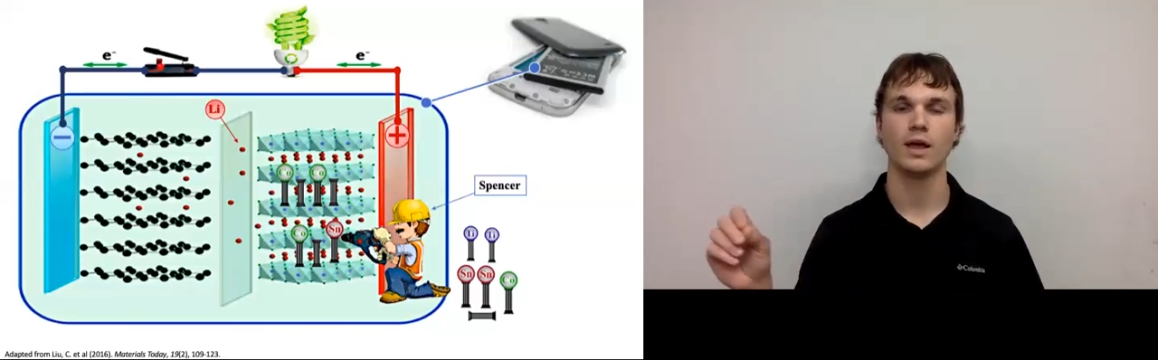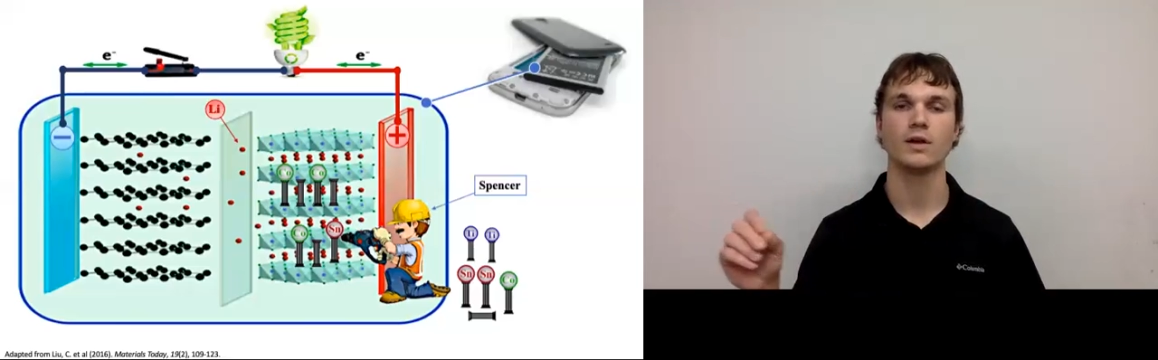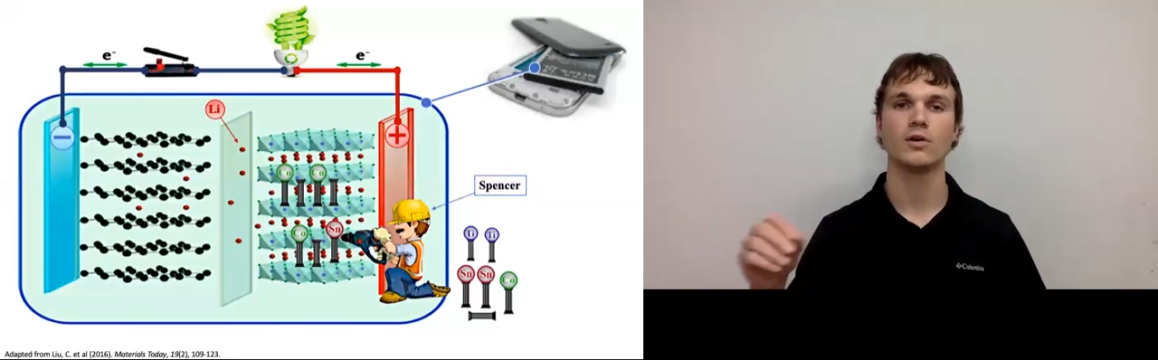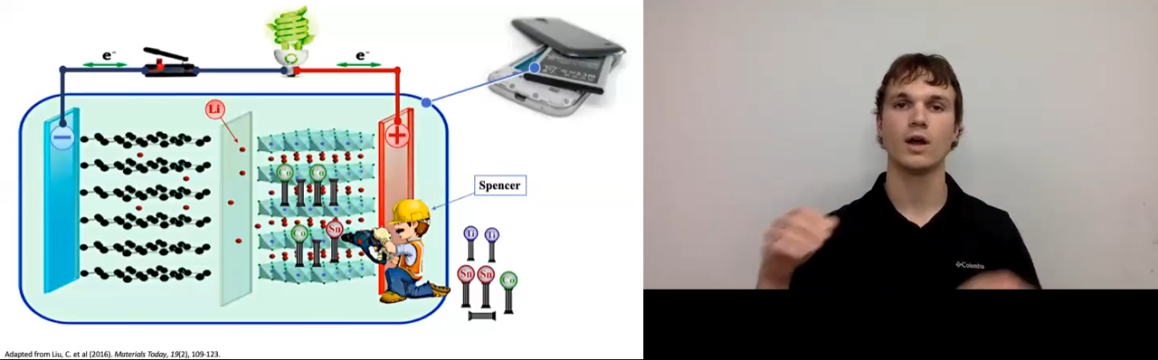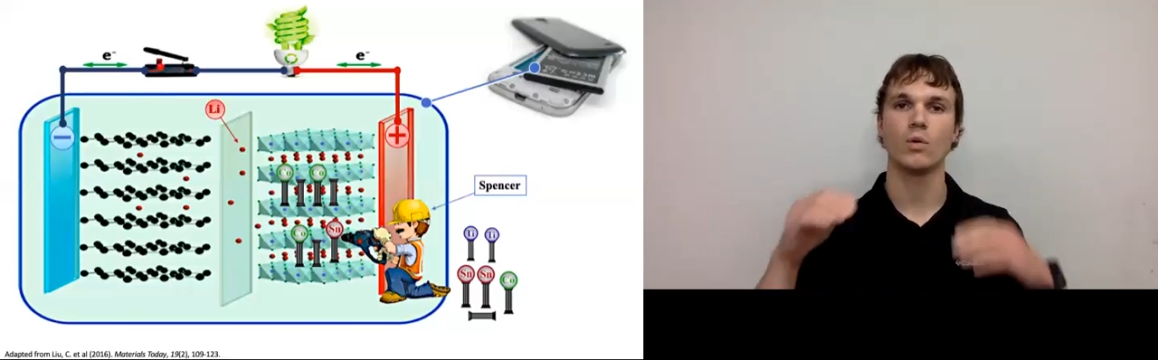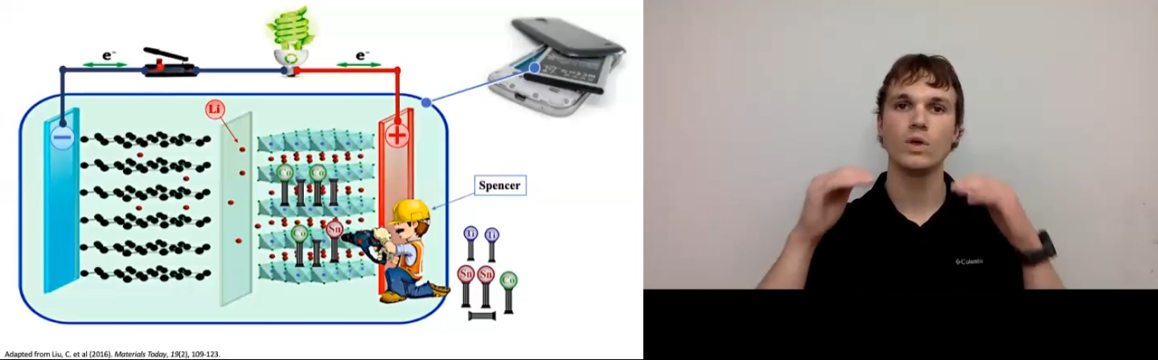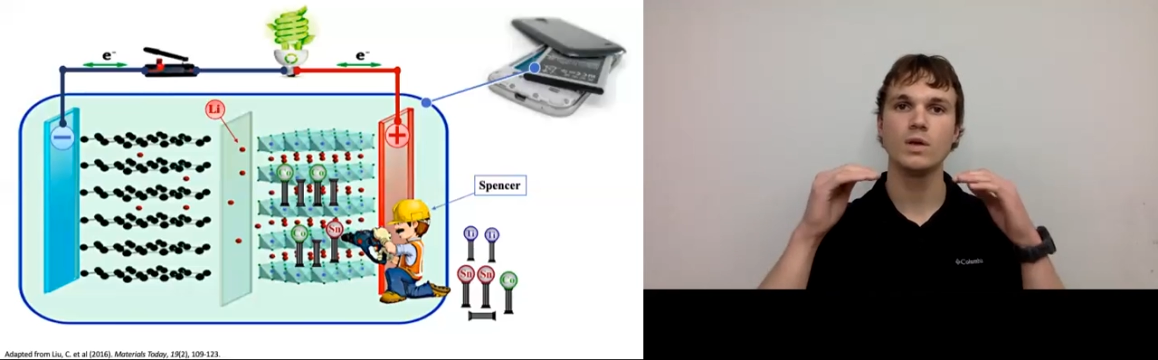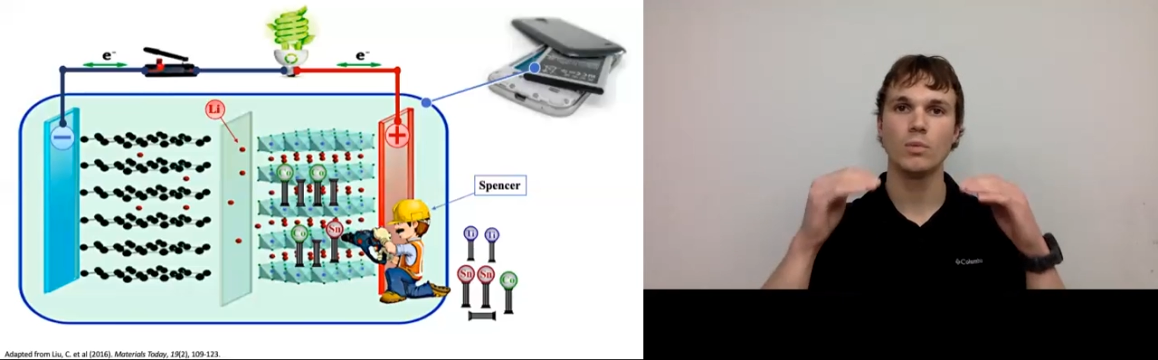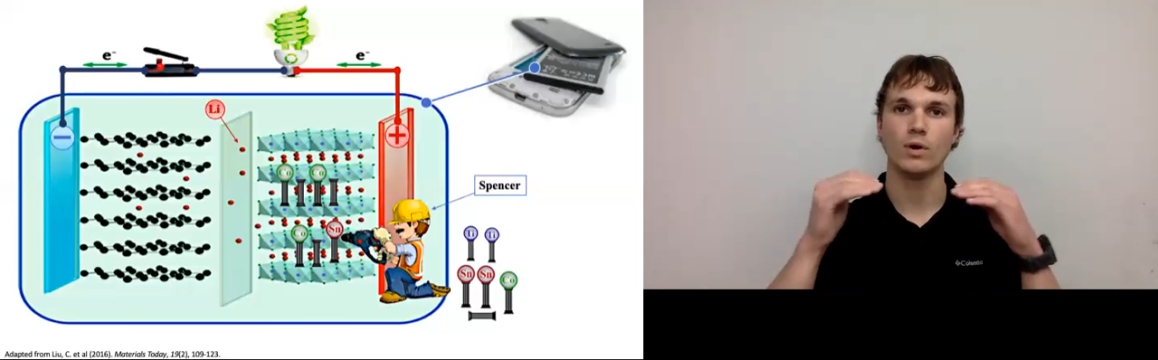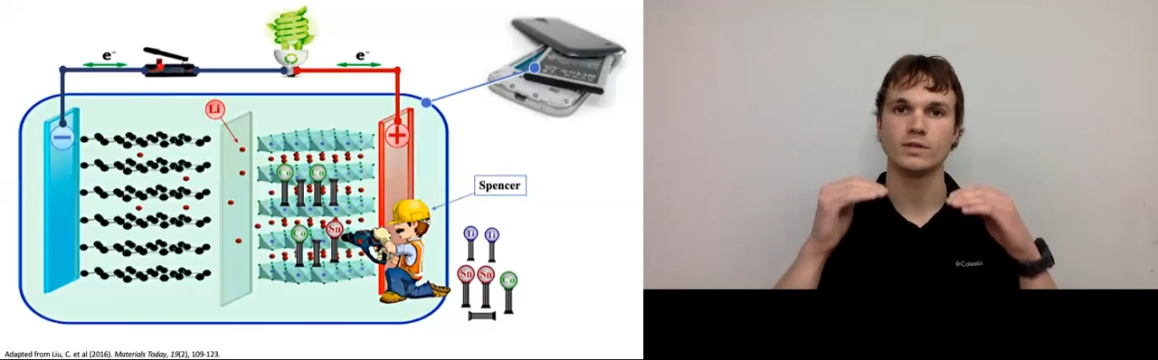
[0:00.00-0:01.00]
it can create
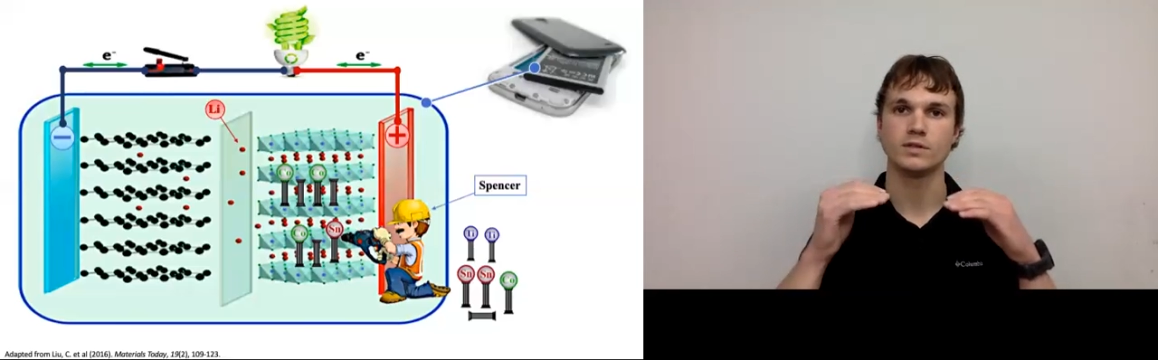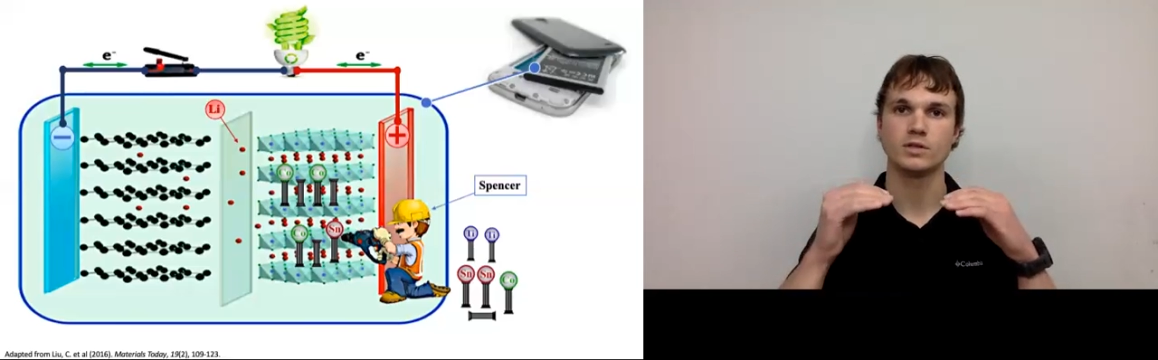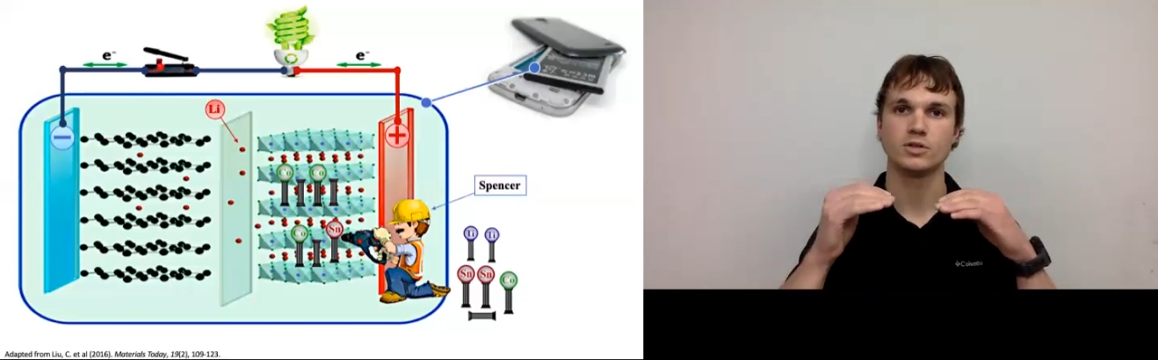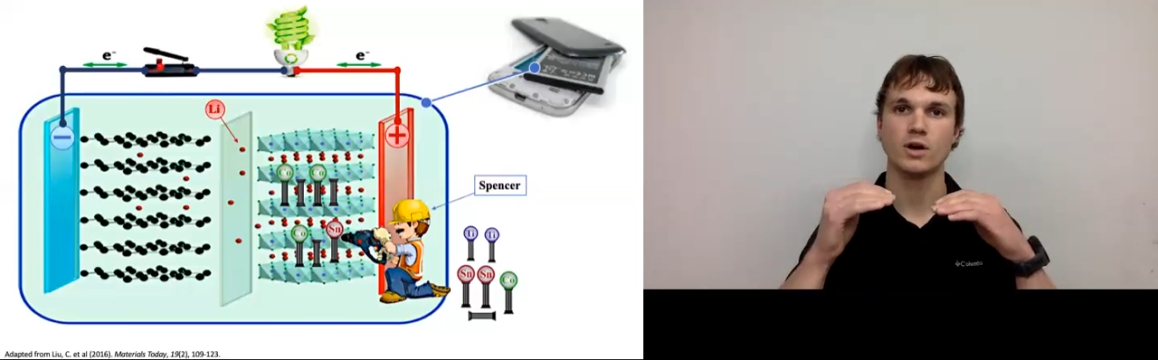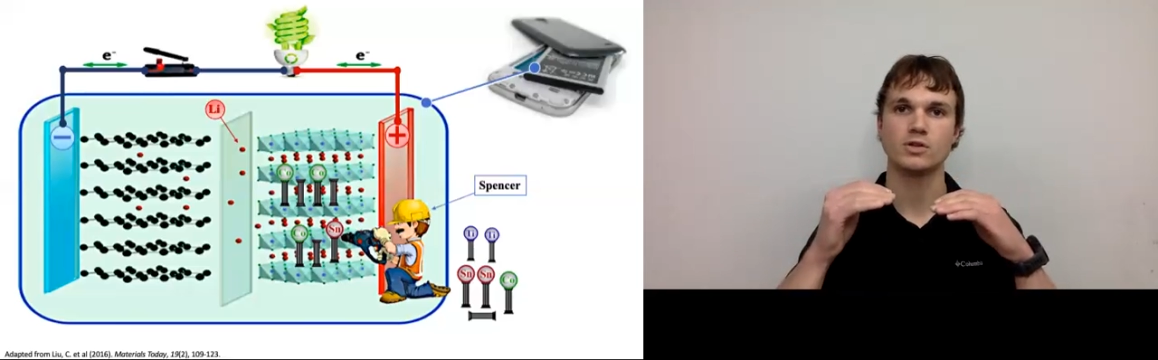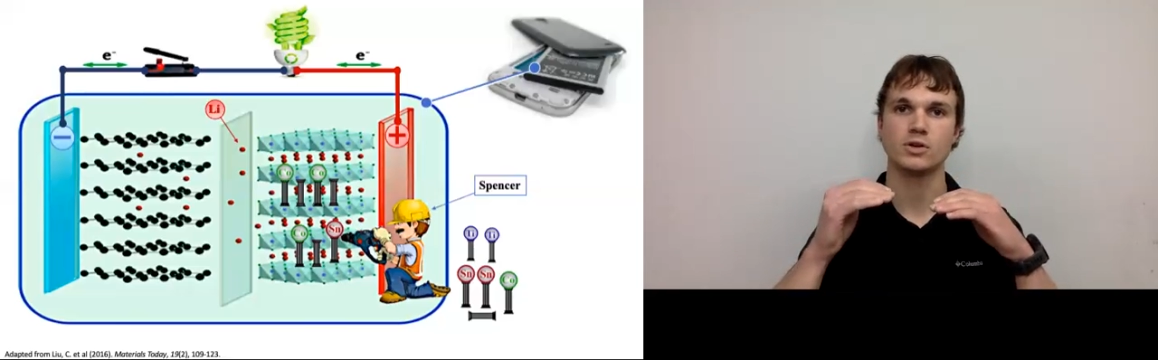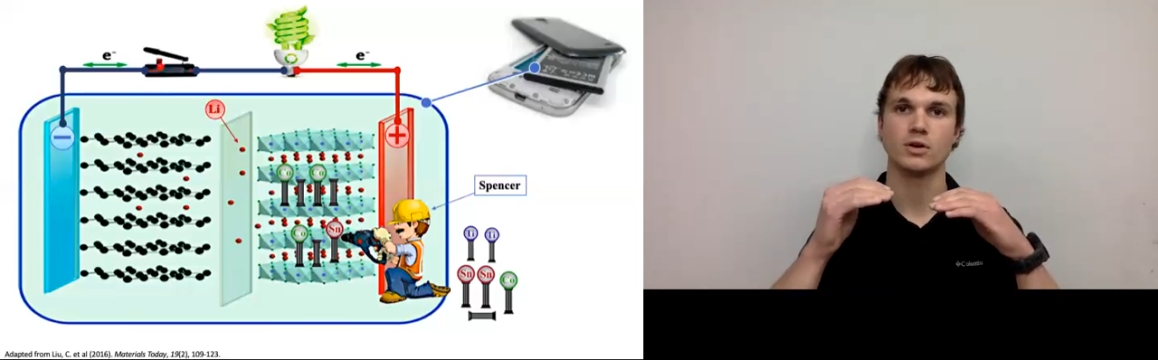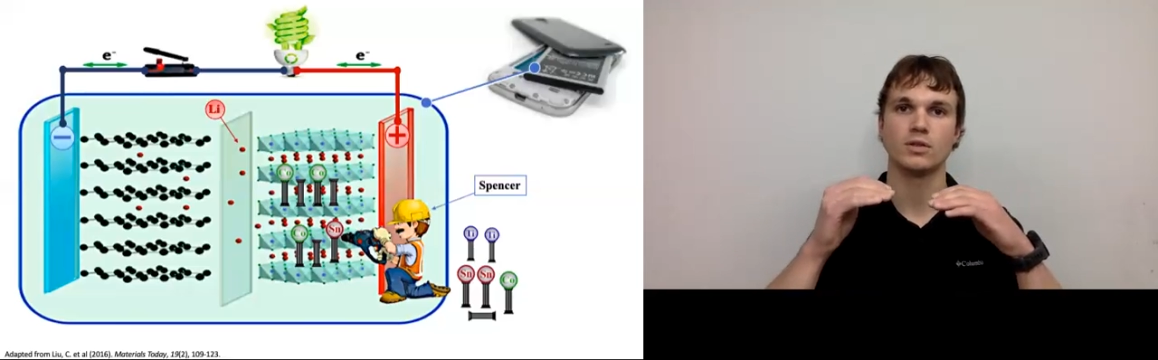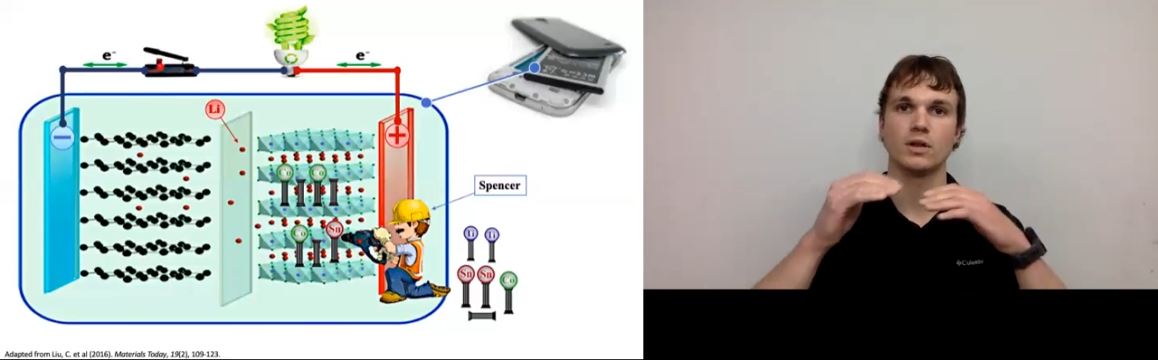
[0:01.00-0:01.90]
weak points in the structure